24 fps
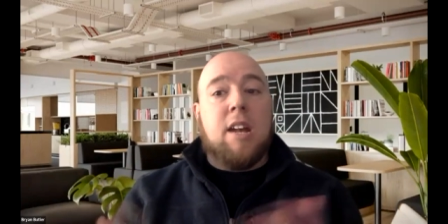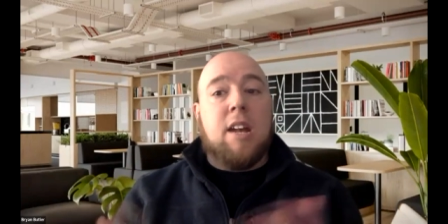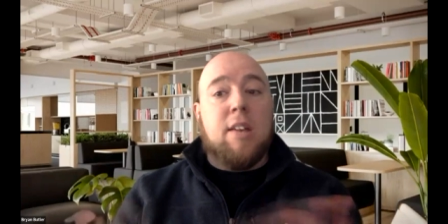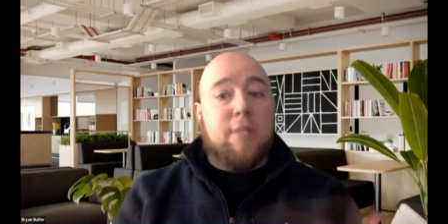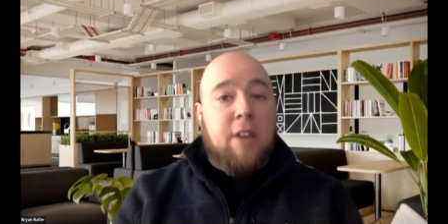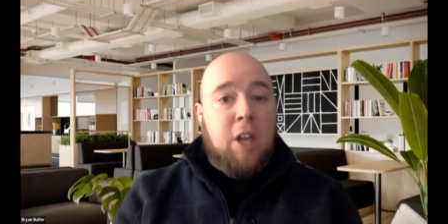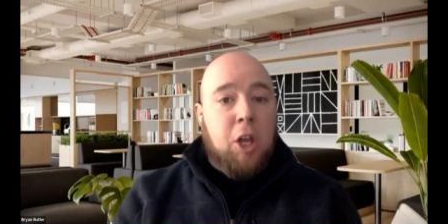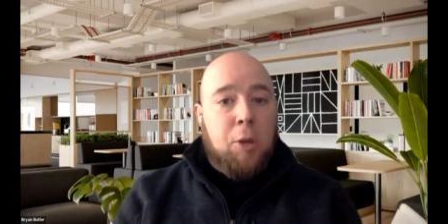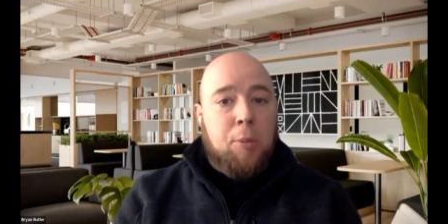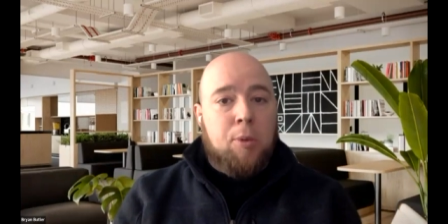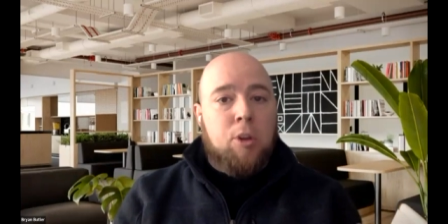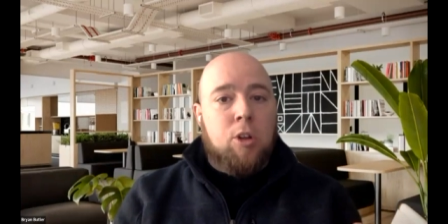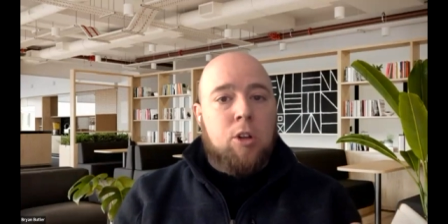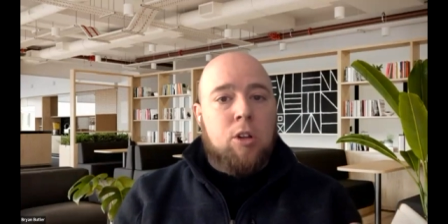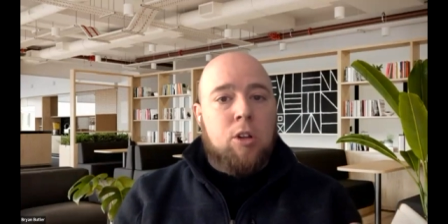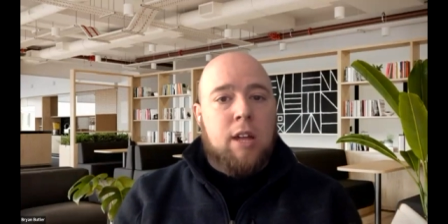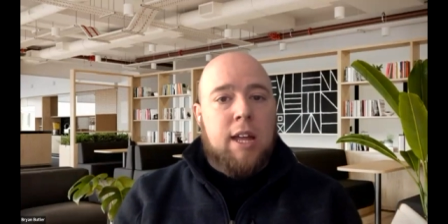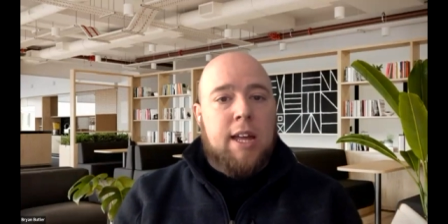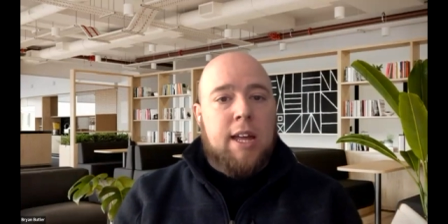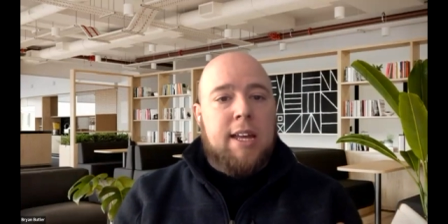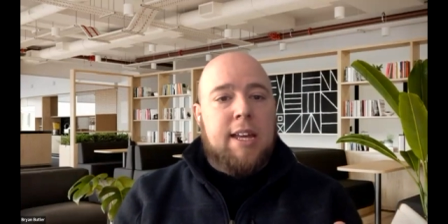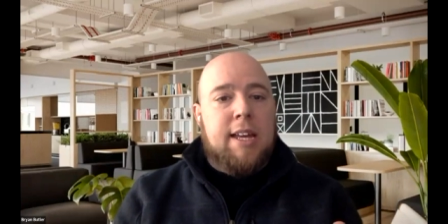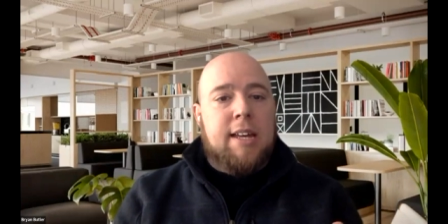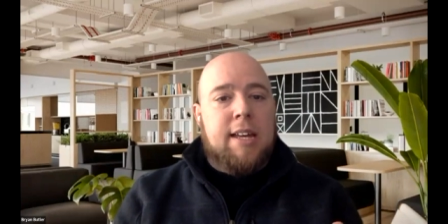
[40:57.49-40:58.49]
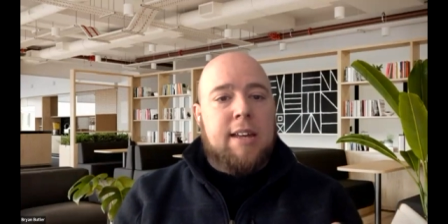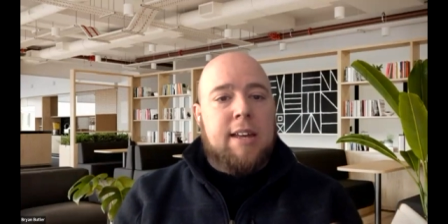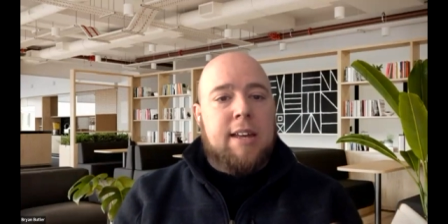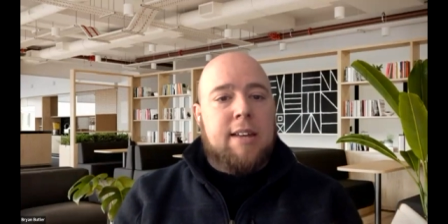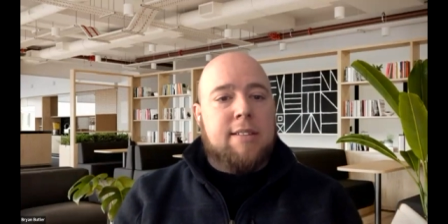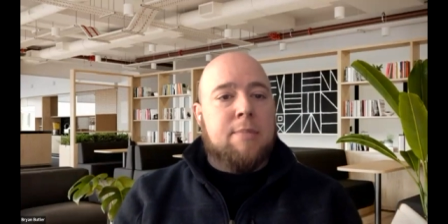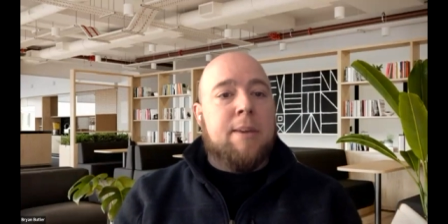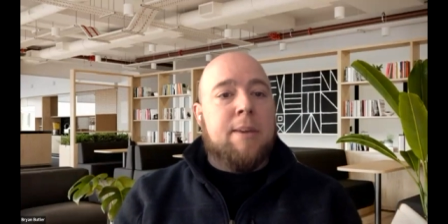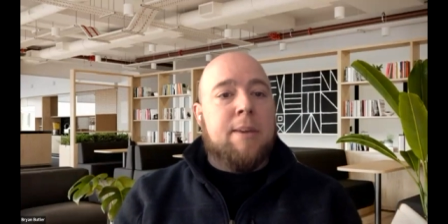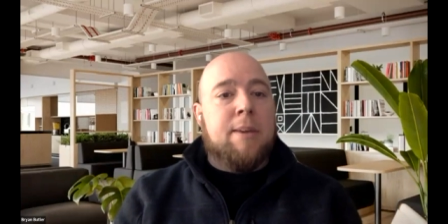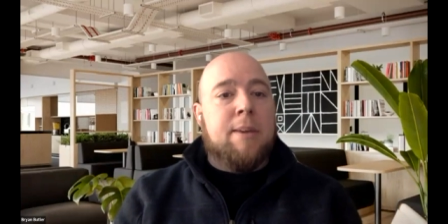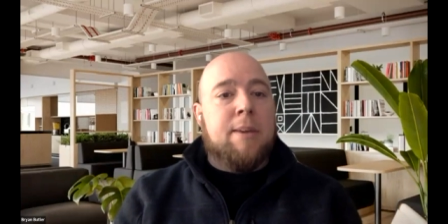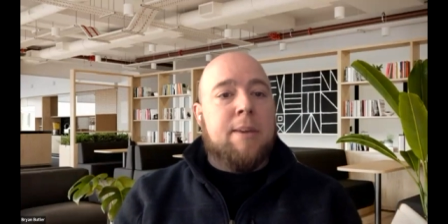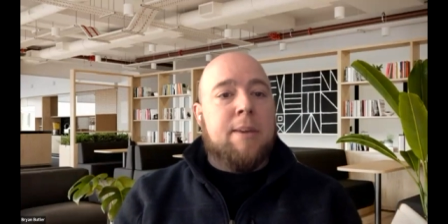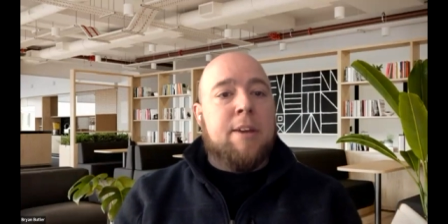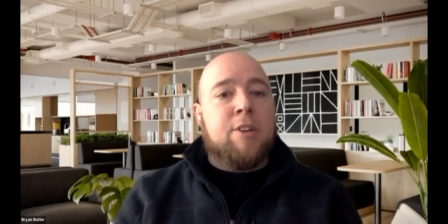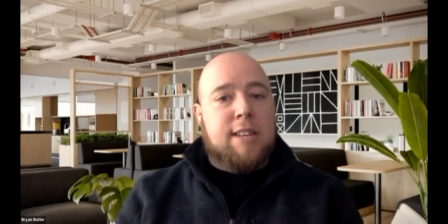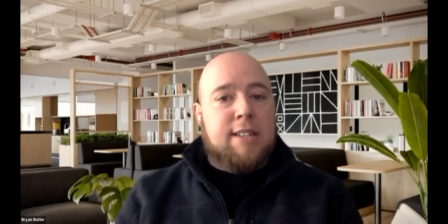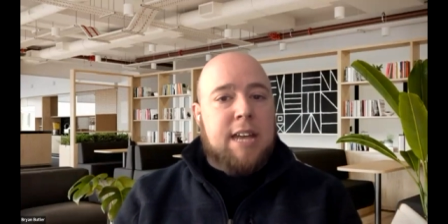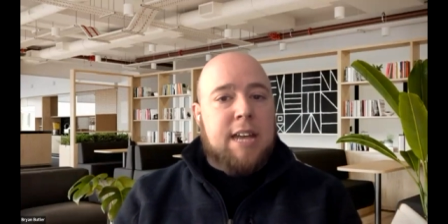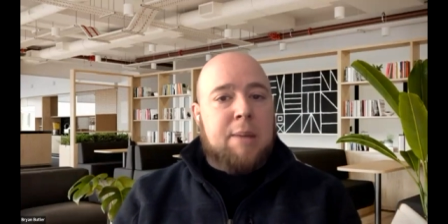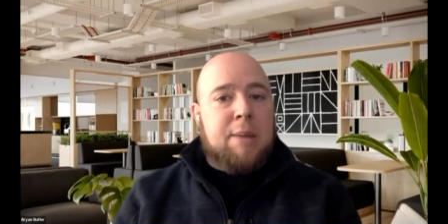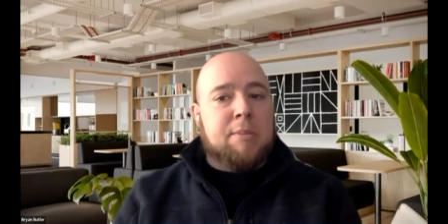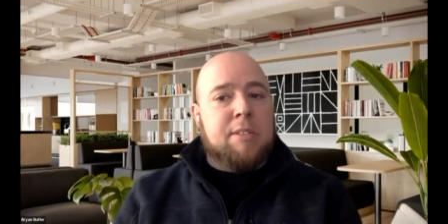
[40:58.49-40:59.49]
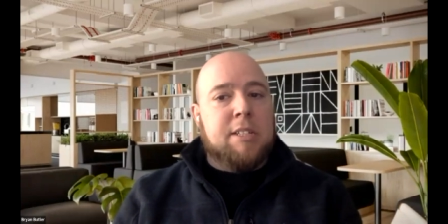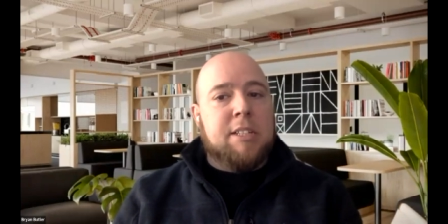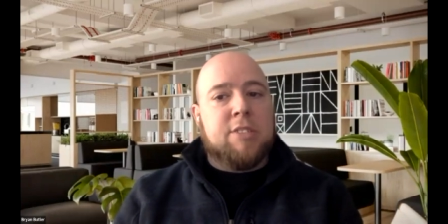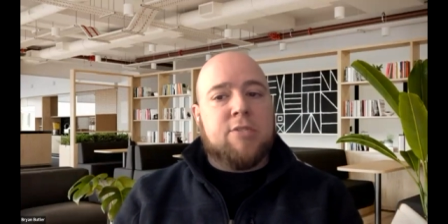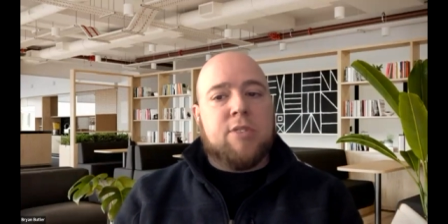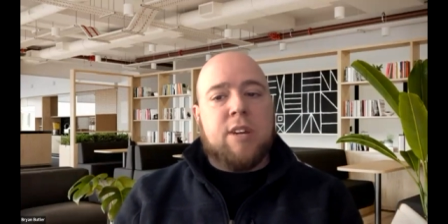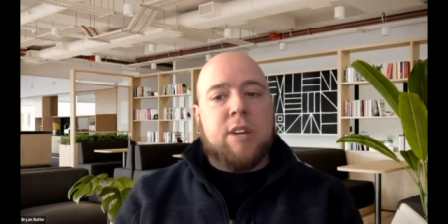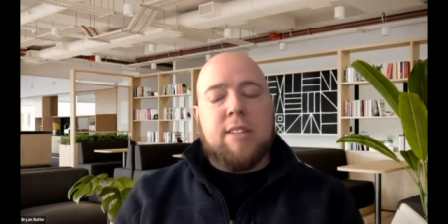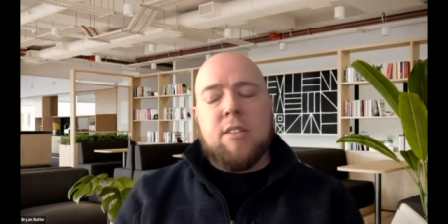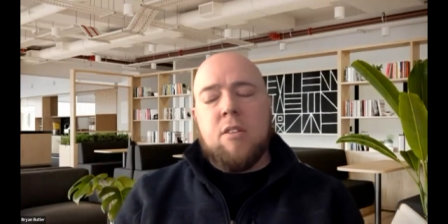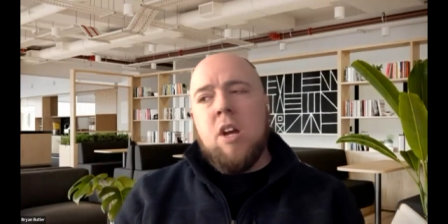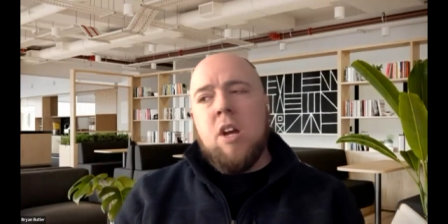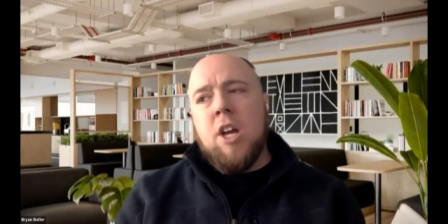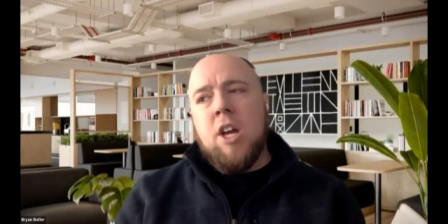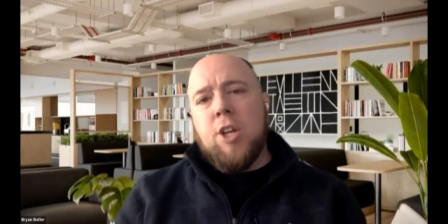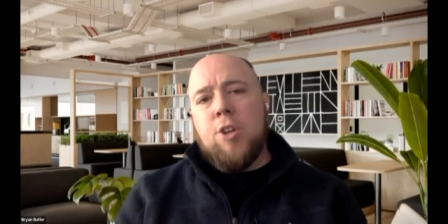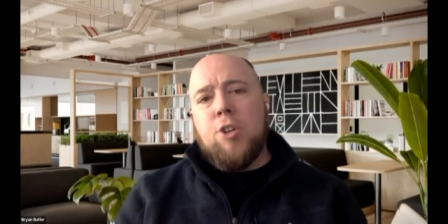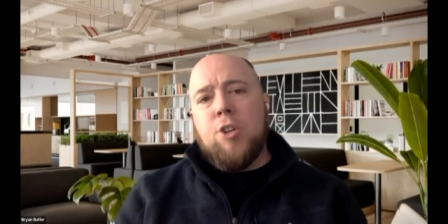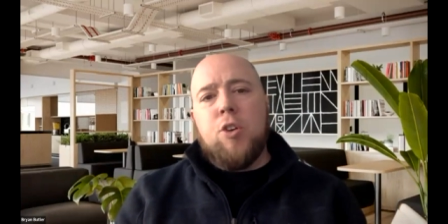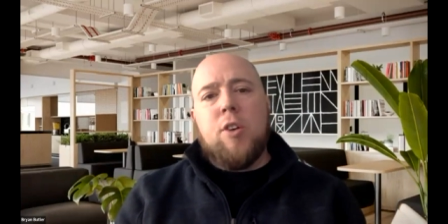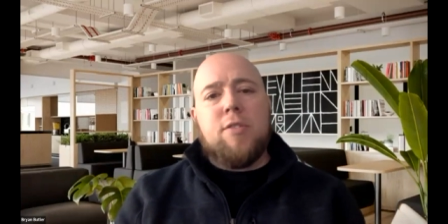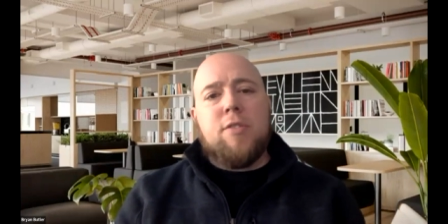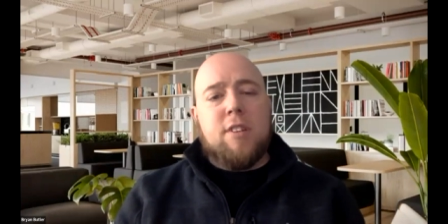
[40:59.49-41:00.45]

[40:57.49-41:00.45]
not available as a metric, say in TapClicks, right?